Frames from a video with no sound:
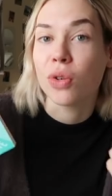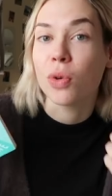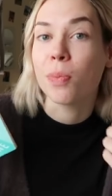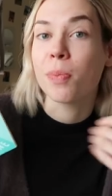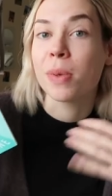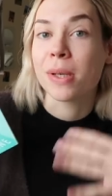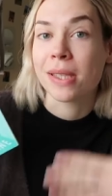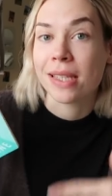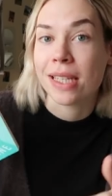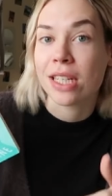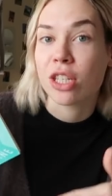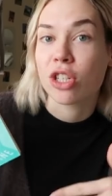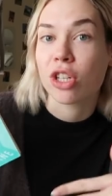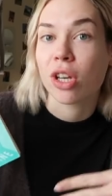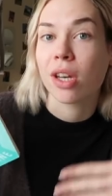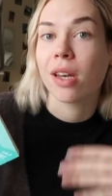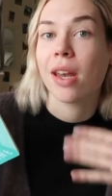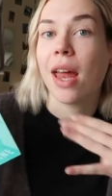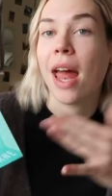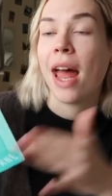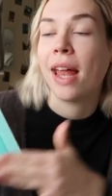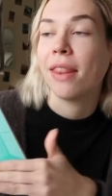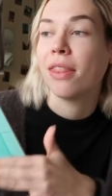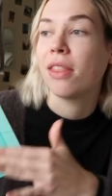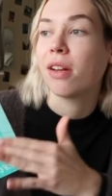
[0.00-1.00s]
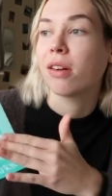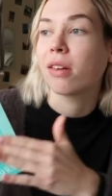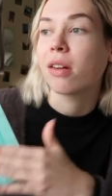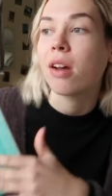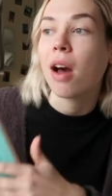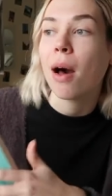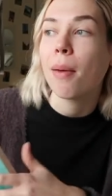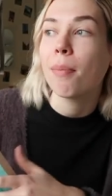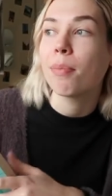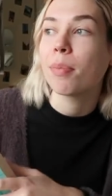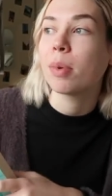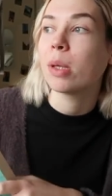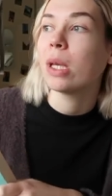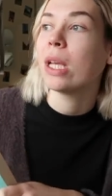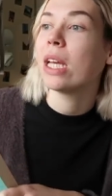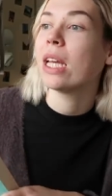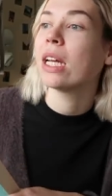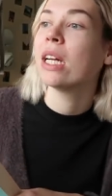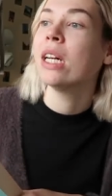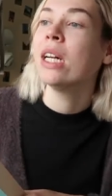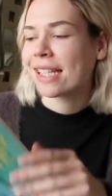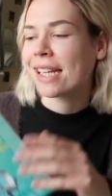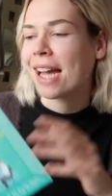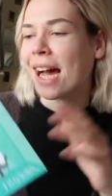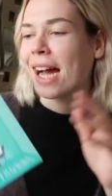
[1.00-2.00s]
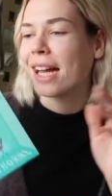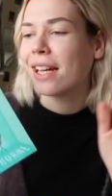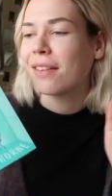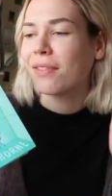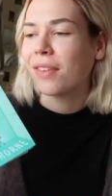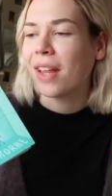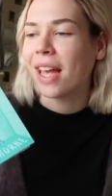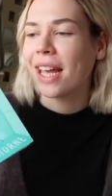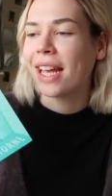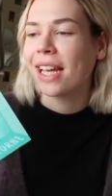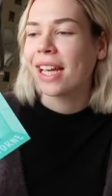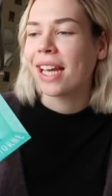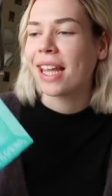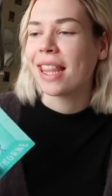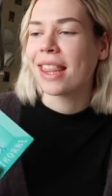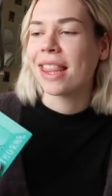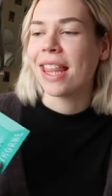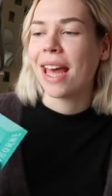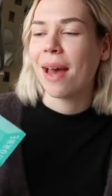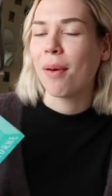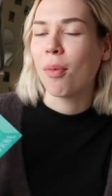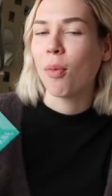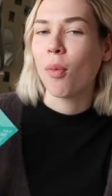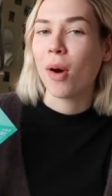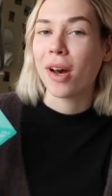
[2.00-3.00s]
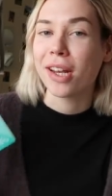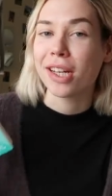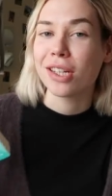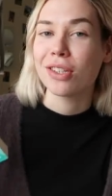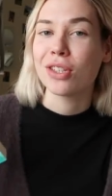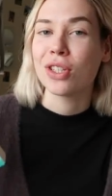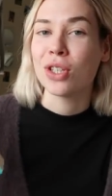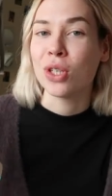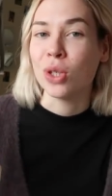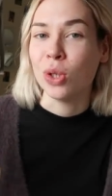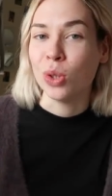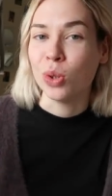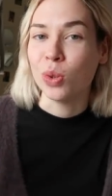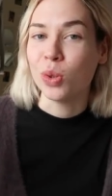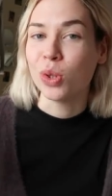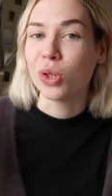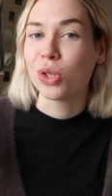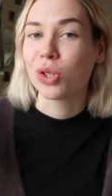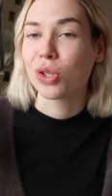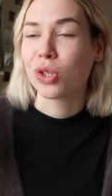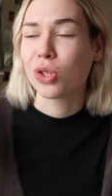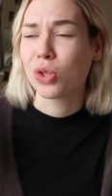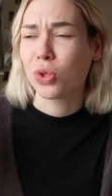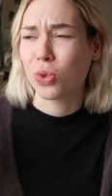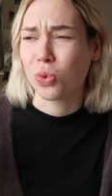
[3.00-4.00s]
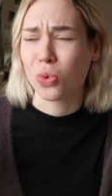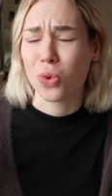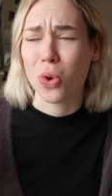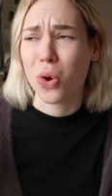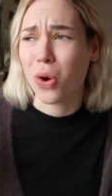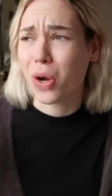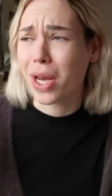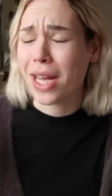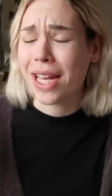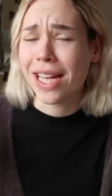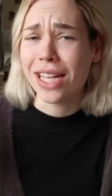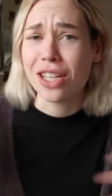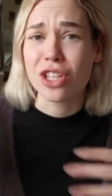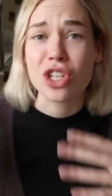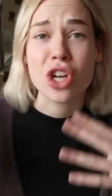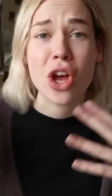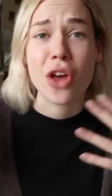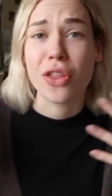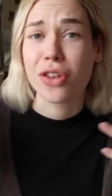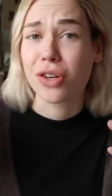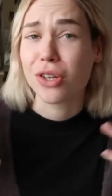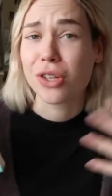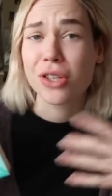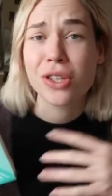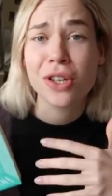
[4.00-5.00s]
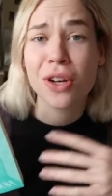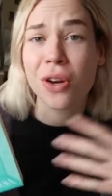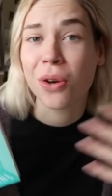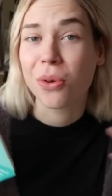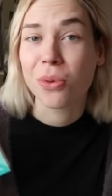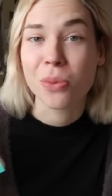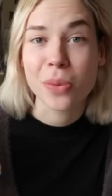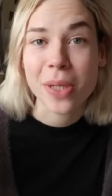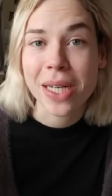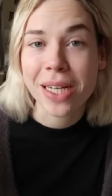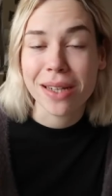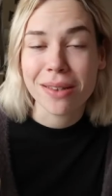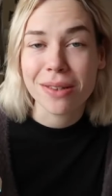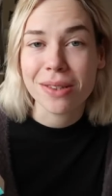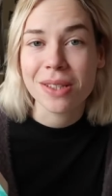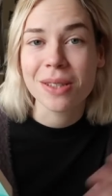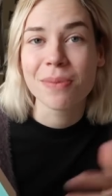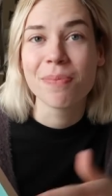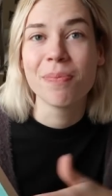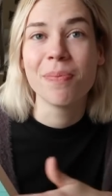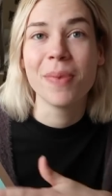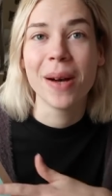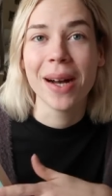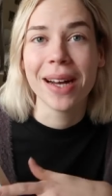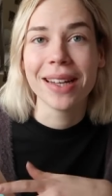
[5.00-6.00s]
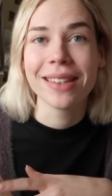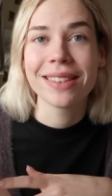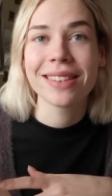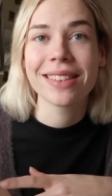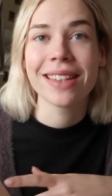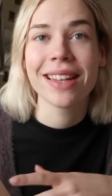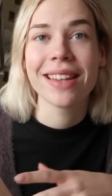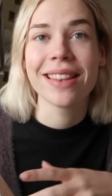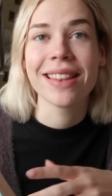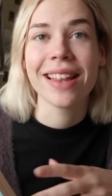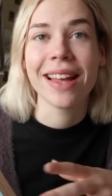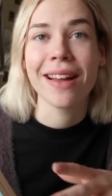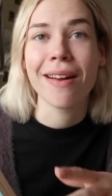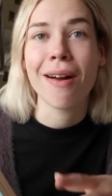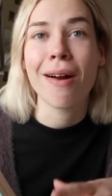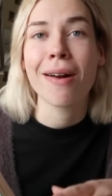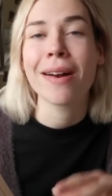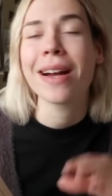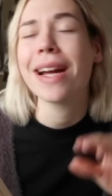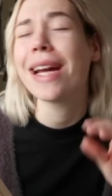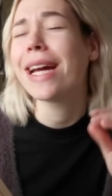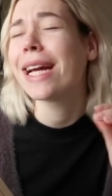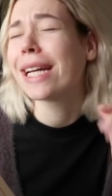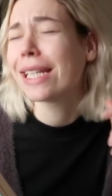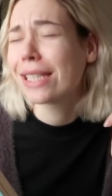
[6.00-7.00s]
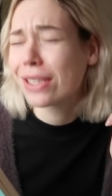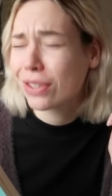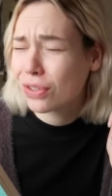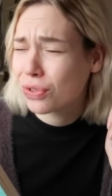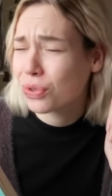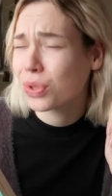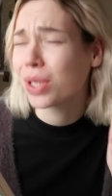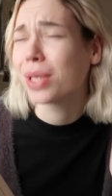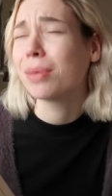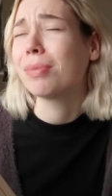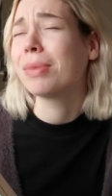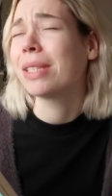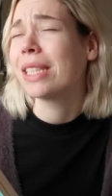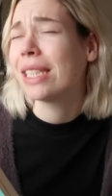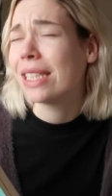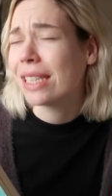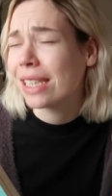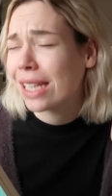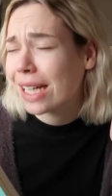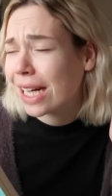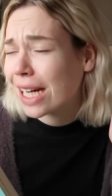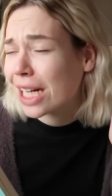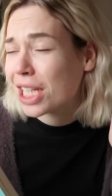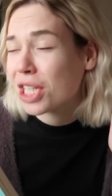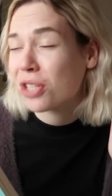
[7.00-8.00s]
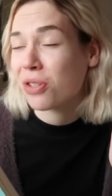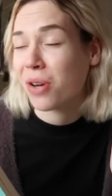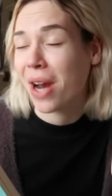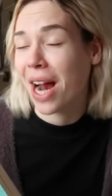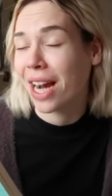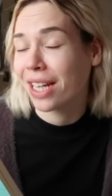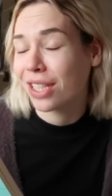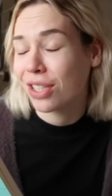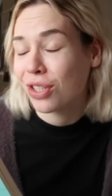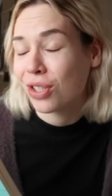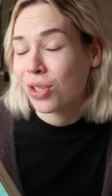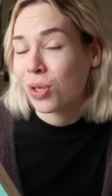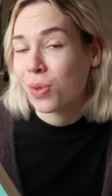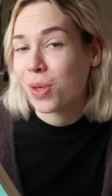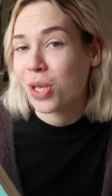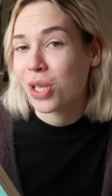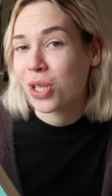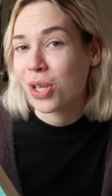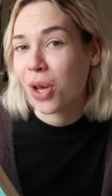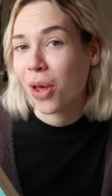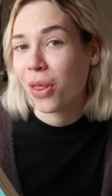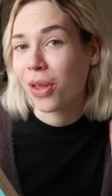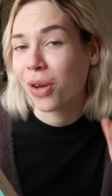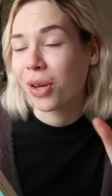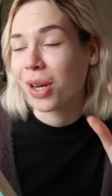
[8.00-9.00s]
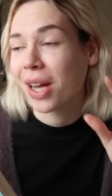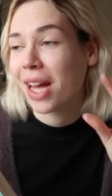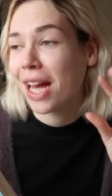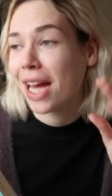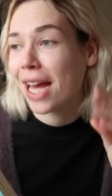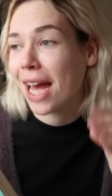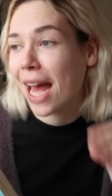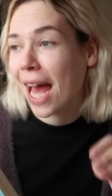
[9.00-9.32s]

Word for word: new position at their company. It's kind of of like them wanting to destroy each other's careers, but they are extremely attracted to each other